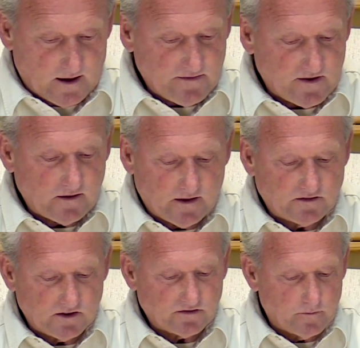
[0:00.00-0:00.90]
I think it
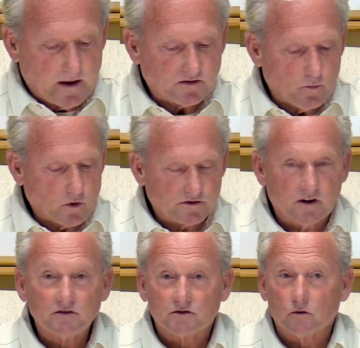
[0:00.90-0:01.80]
just makes more
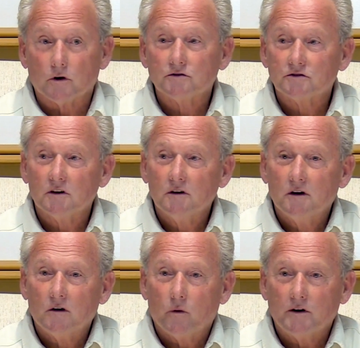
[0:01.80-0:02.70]
sense to us.
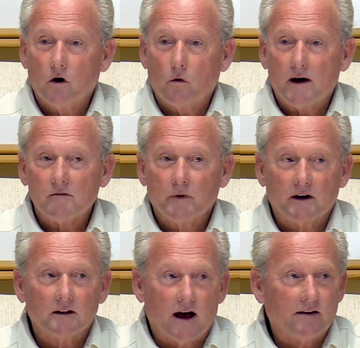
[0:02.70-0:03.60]
We know we have
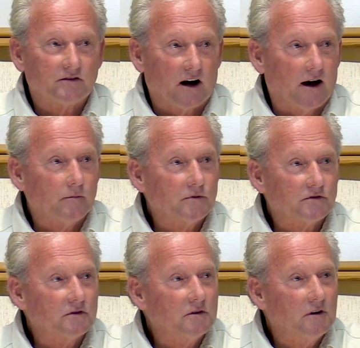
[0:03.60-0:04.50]
many
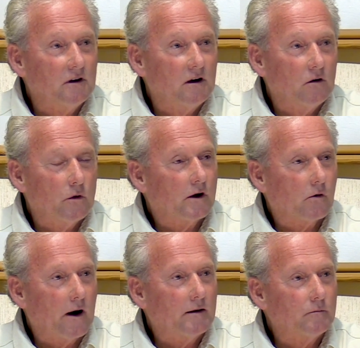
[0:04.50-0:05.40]
lifetimes. We
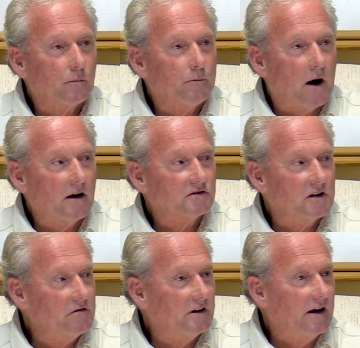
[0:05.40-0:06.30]
create
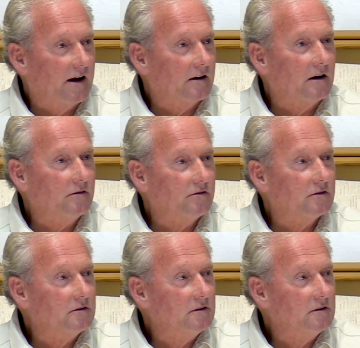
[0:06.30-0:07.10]
positive and negative.